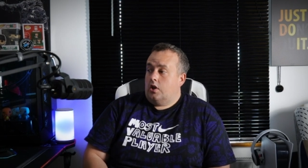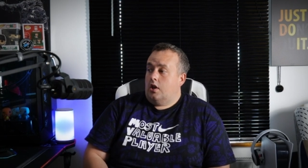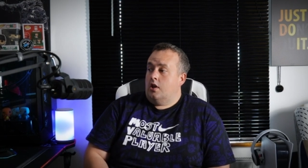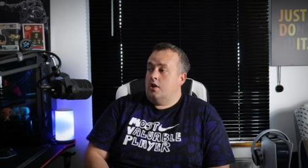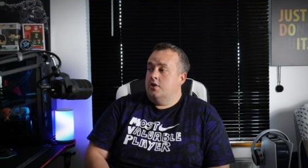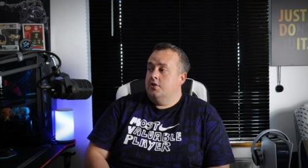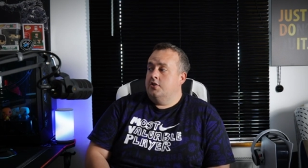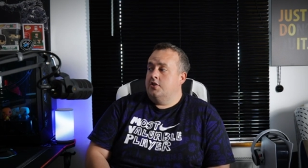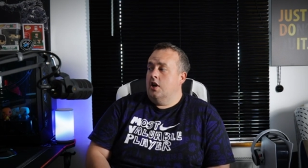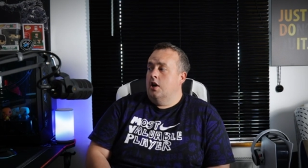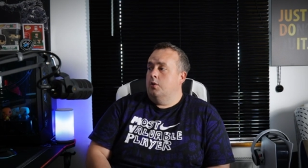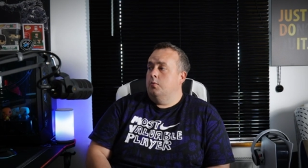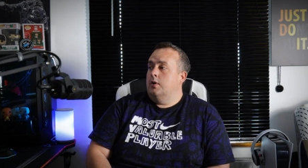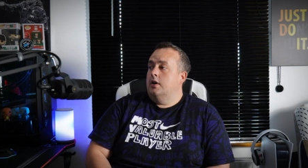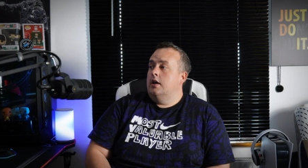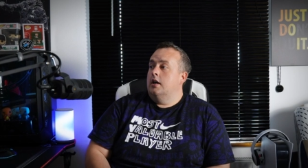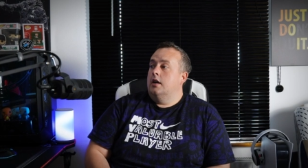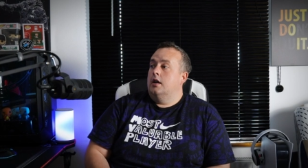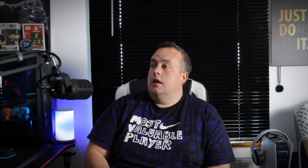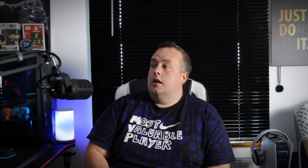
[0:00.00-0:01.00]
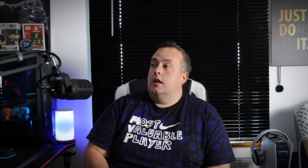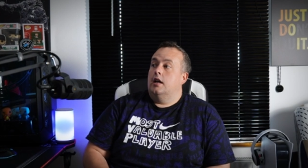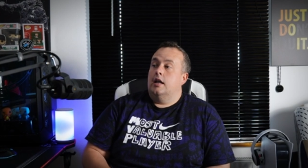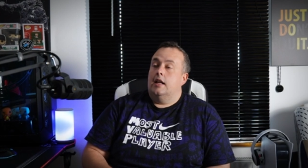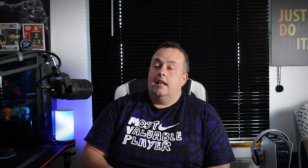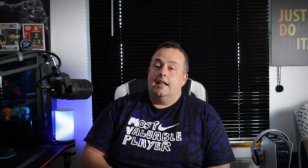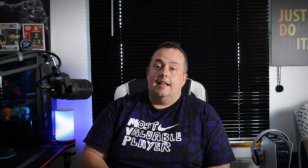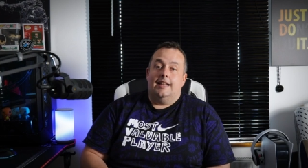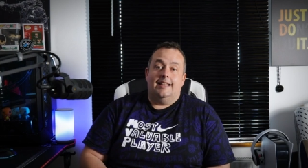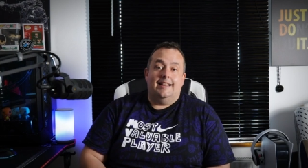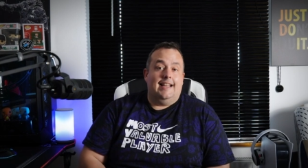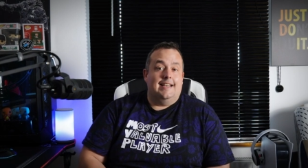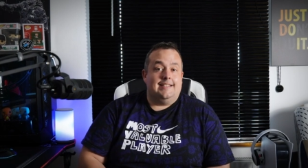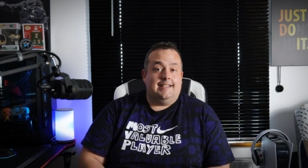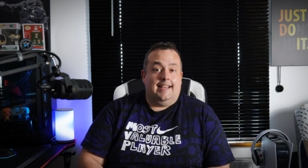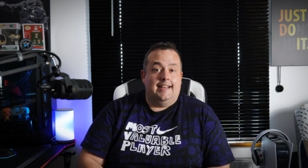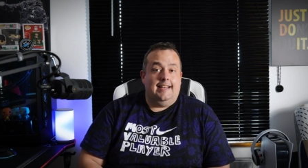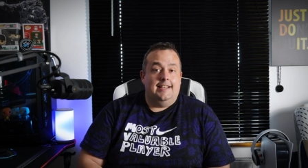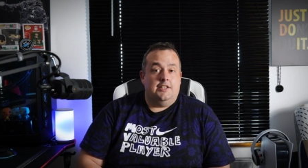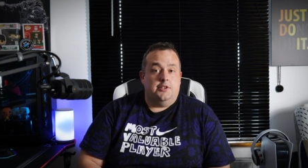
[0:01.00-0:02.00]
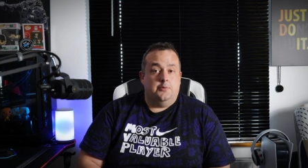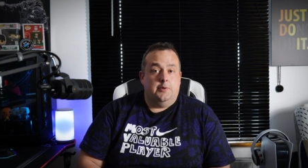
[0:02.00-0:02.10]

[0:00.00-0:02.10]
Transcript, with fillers: So let's get into